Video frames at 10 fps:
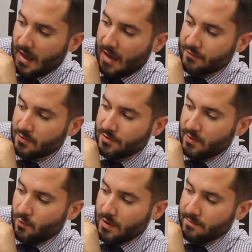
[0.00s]
After only
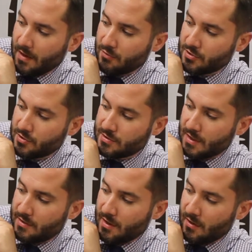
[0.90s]
one publisher
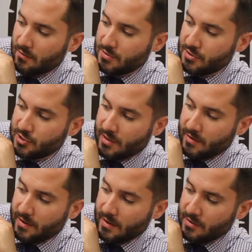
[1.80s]
said no to
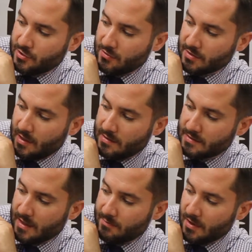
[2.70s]
Jerry and Joe's
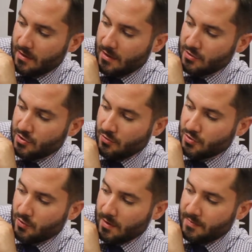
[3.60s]
concept, Joe
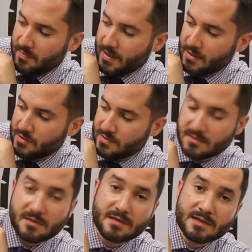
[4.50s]
tore up the
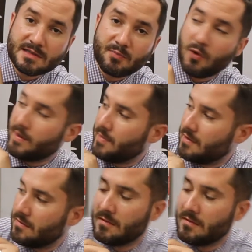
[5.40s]
pages in disappointment.